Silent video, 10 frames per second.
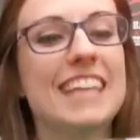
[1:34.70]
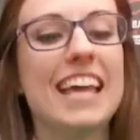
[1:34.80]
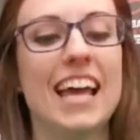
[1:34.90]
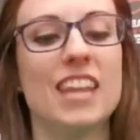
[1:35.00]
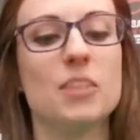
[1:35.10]

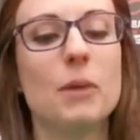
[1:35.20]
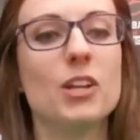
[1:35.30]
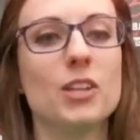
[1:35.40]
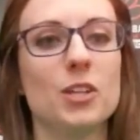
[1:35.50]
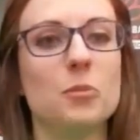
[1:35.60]
And the
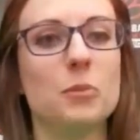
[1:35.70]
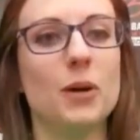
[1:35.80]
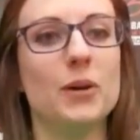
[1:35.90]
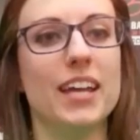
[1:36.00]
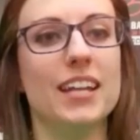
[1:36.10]
part that you
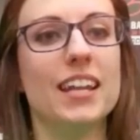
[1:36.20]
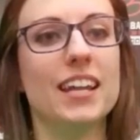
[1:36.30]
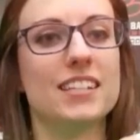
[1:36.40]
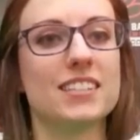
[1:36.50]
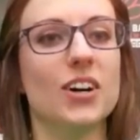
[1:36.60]
blow in
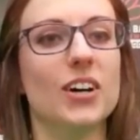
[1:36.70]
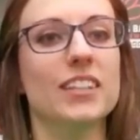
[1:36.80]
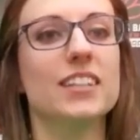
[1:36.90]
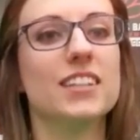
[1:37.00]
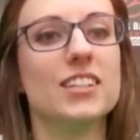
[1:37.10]
is
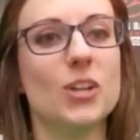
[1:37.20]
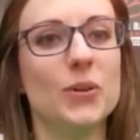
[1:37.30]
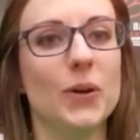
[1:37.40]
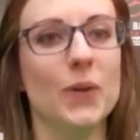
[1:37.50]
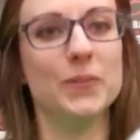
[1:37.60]
called the tone hole.